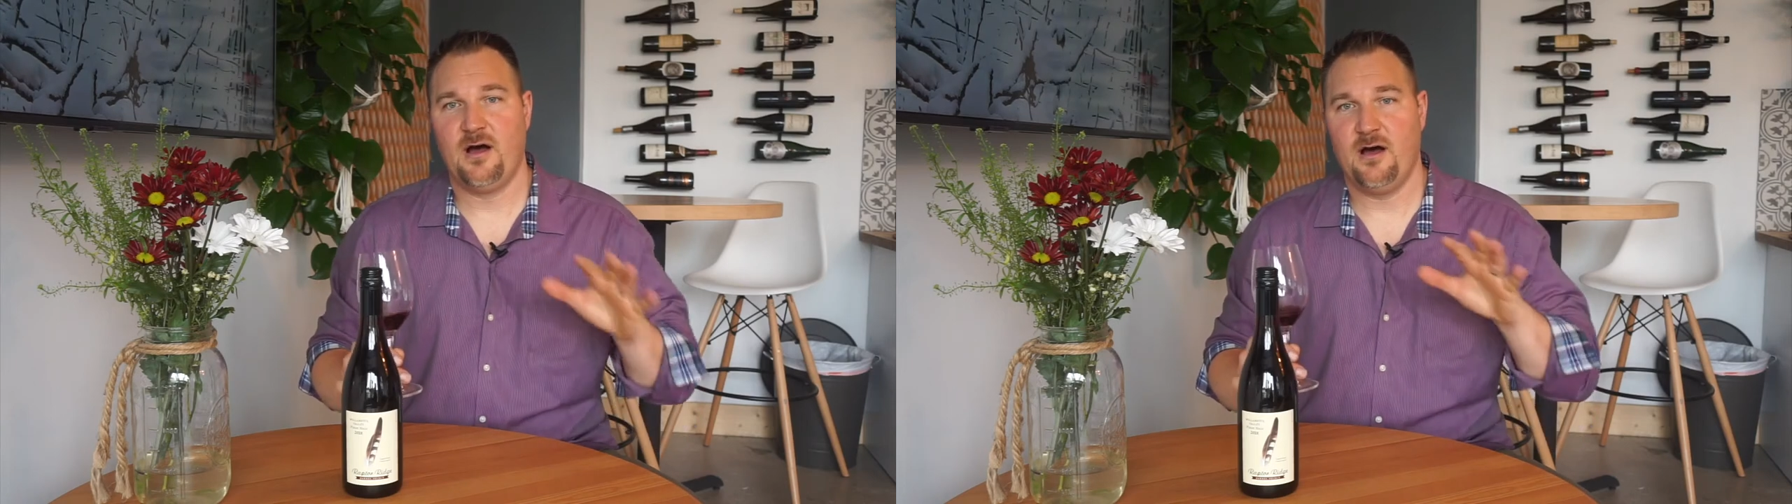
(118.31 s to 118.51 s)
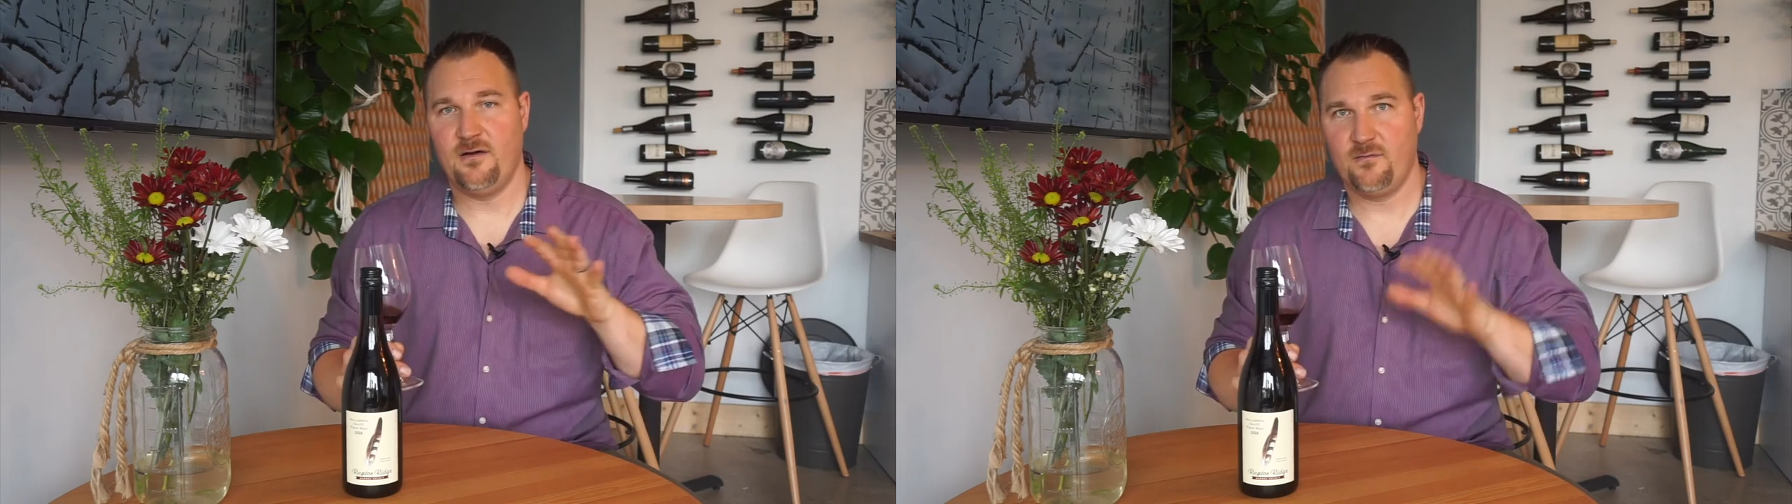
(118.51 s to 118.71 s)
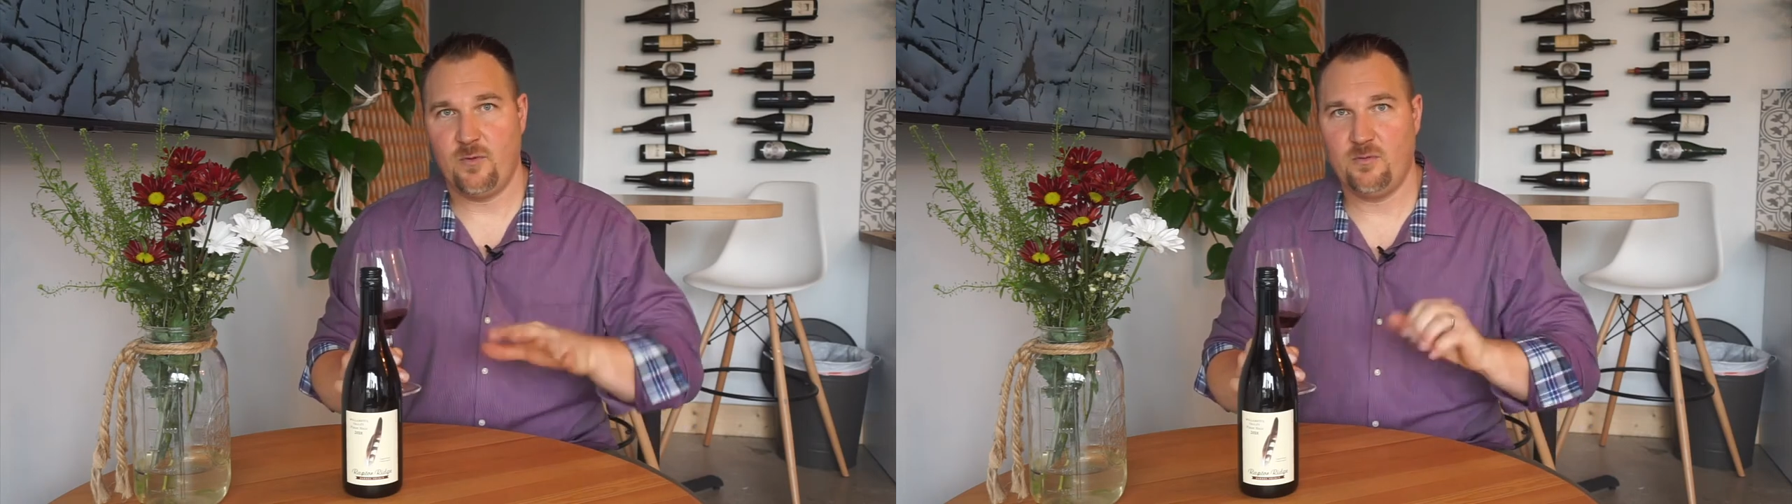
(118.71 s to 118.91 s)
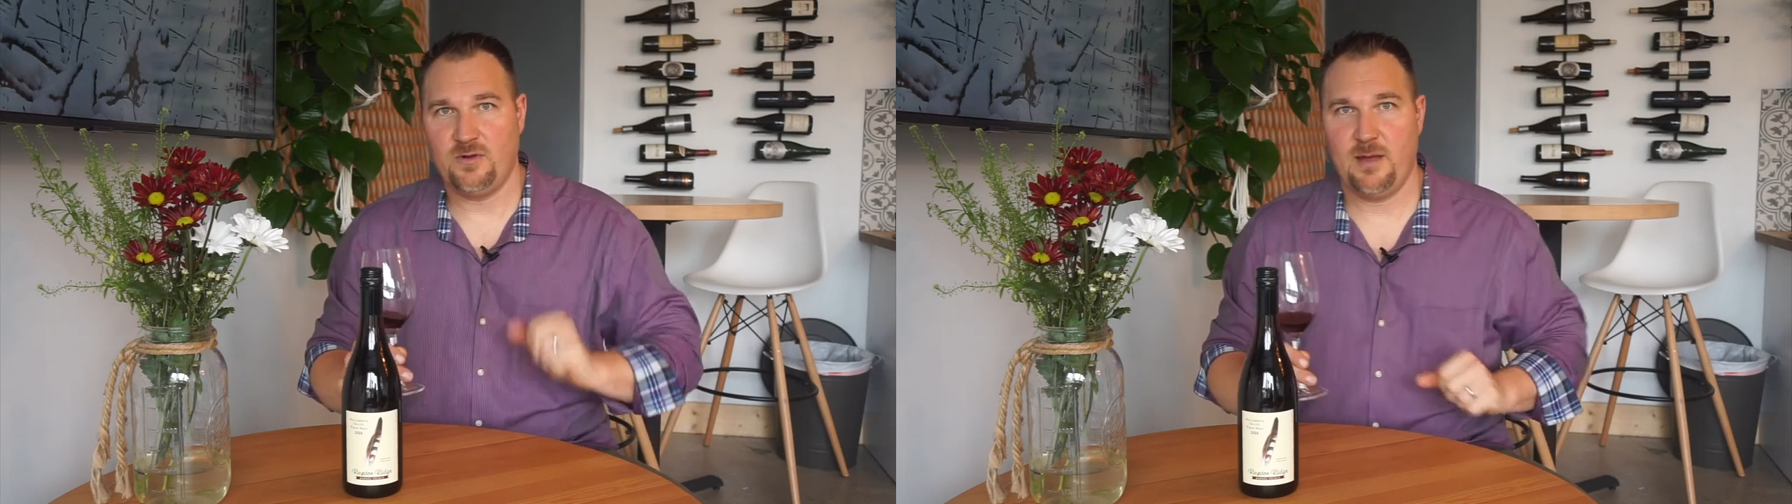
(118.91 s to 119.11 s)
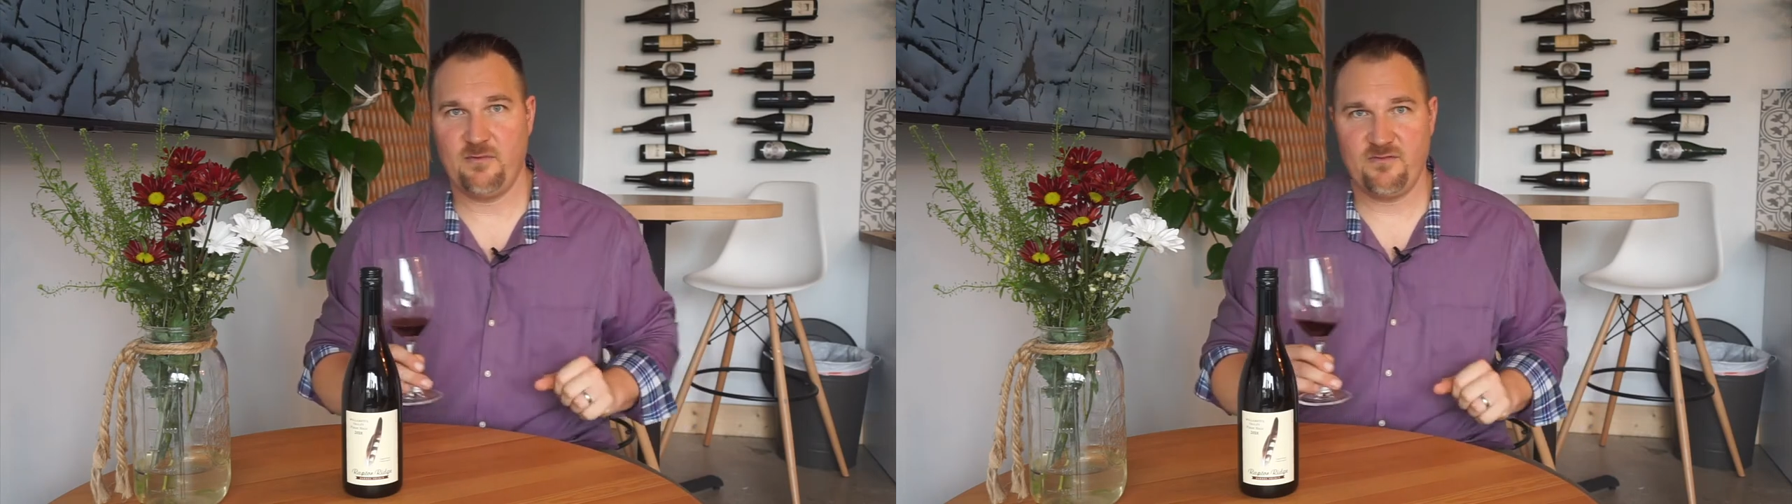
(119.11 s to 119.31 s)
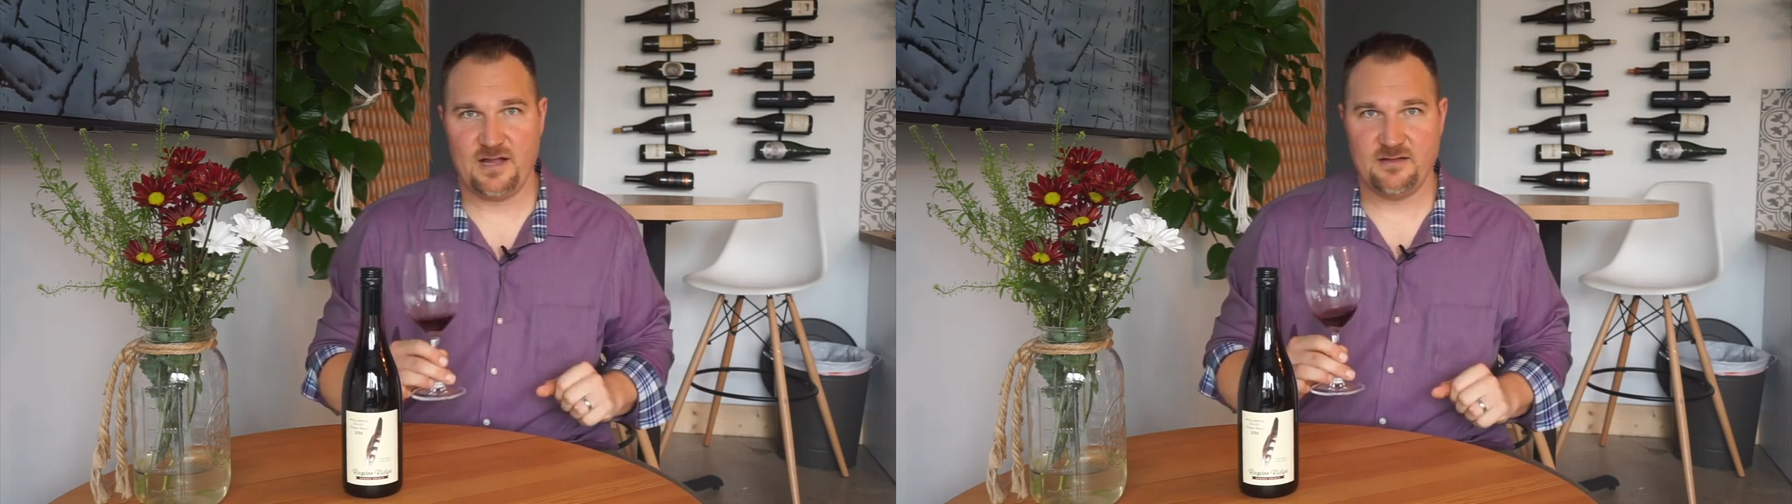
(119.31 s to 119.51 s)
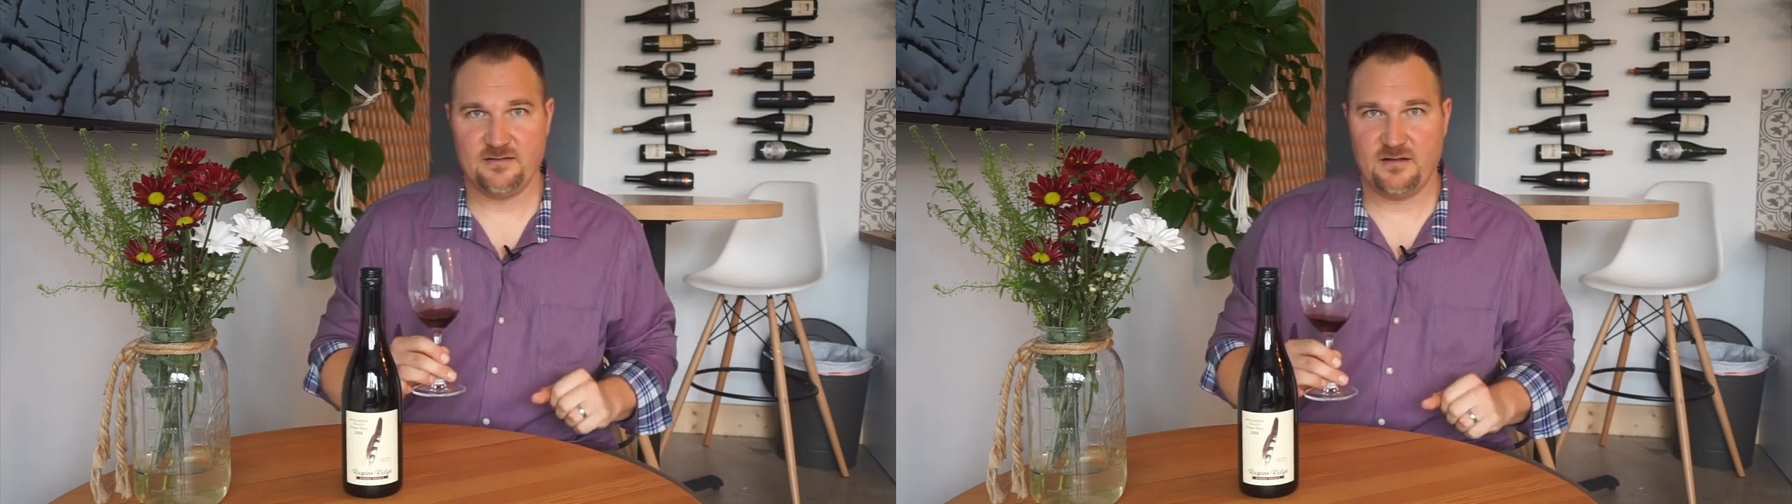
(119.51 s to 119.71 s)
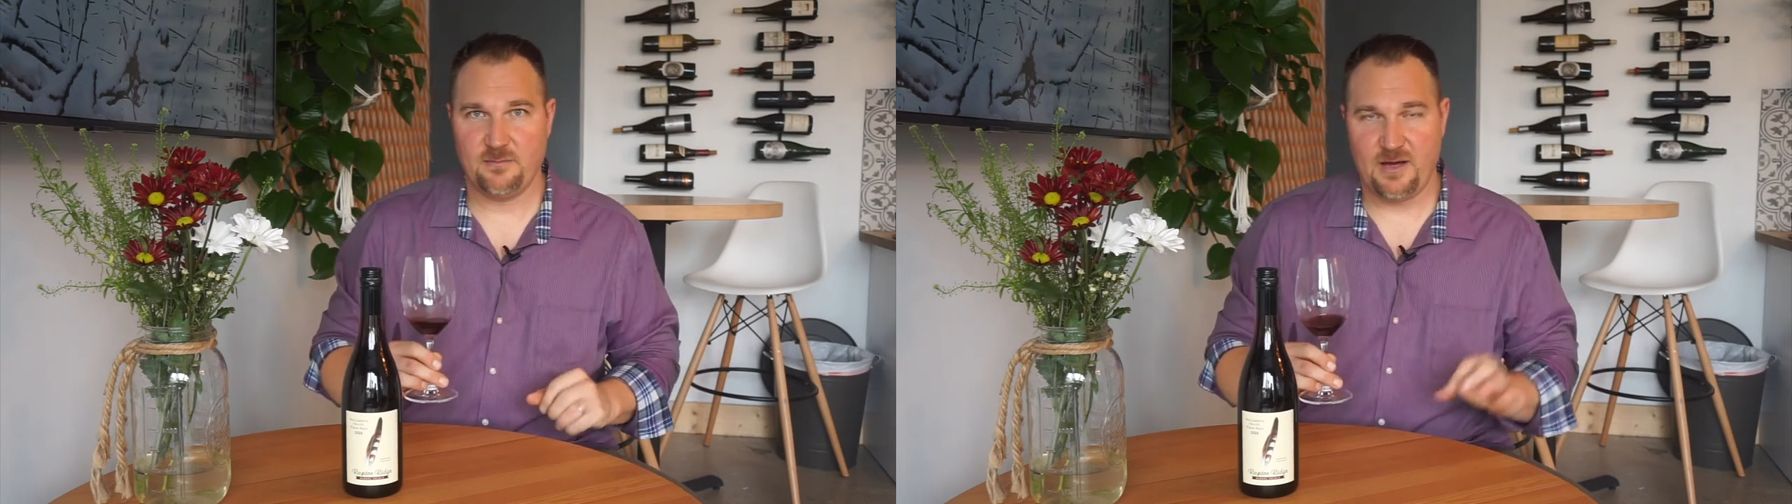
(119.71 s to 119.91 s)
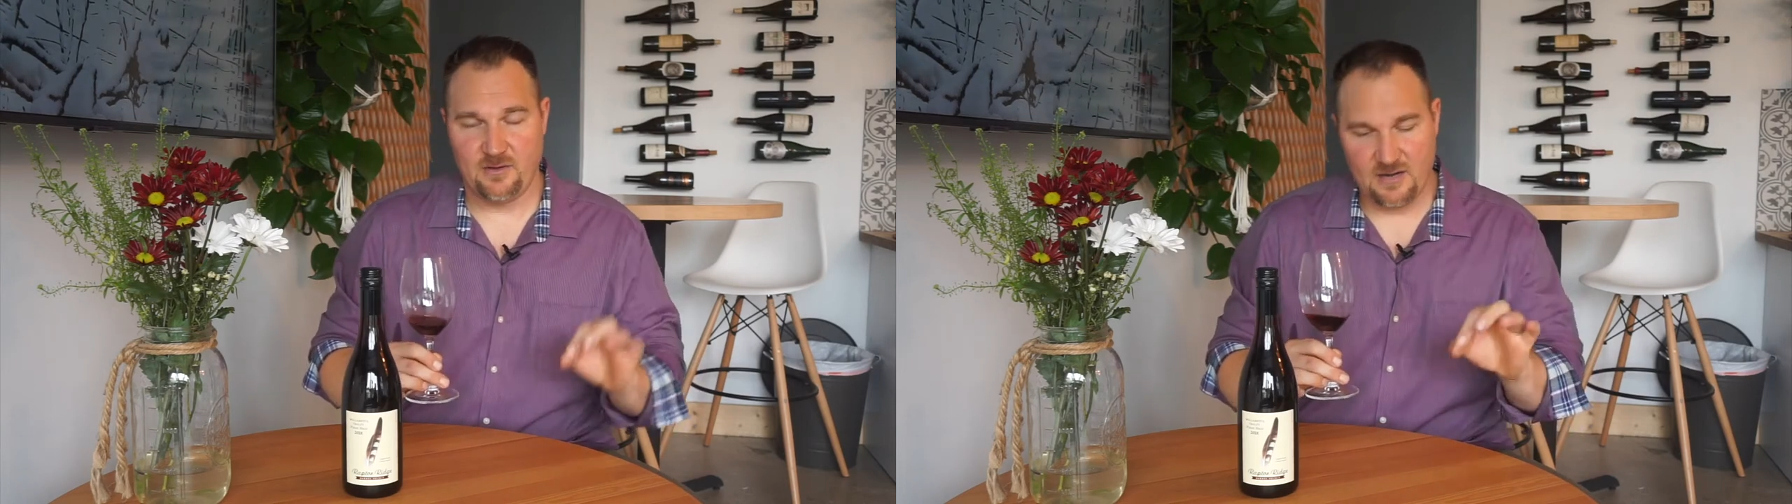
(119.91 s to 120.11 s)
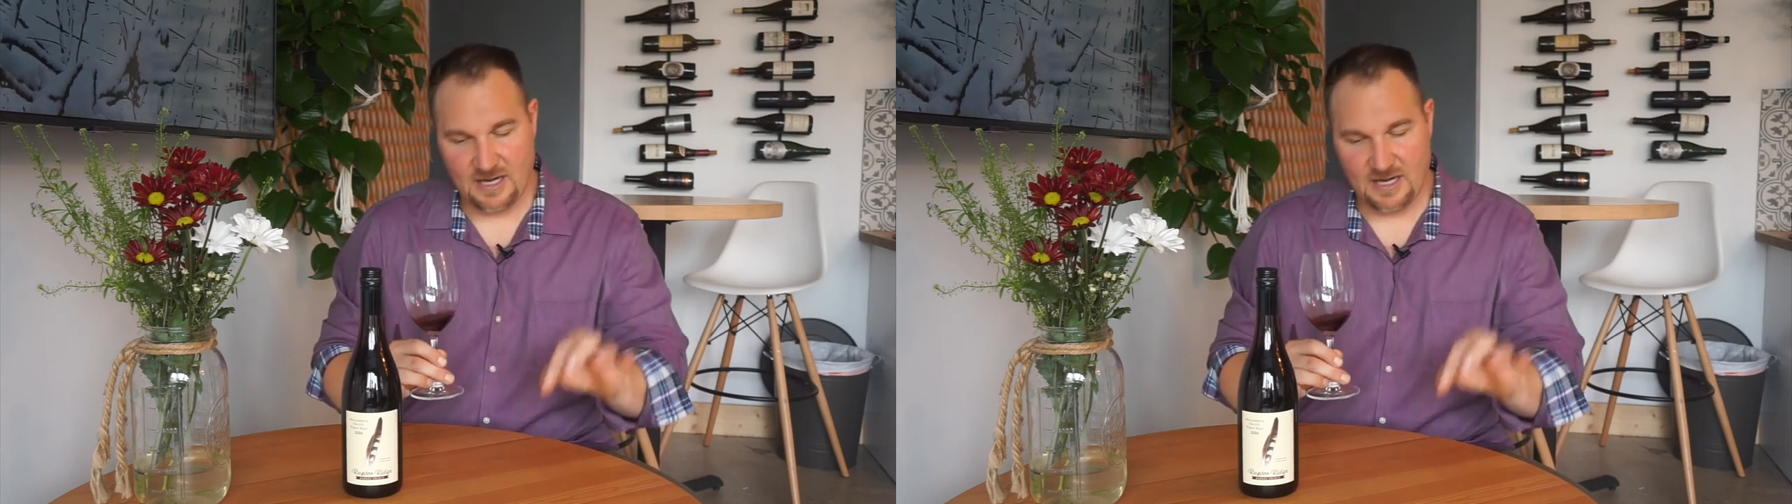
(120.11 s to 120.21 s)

of what Willamette Valley is all about.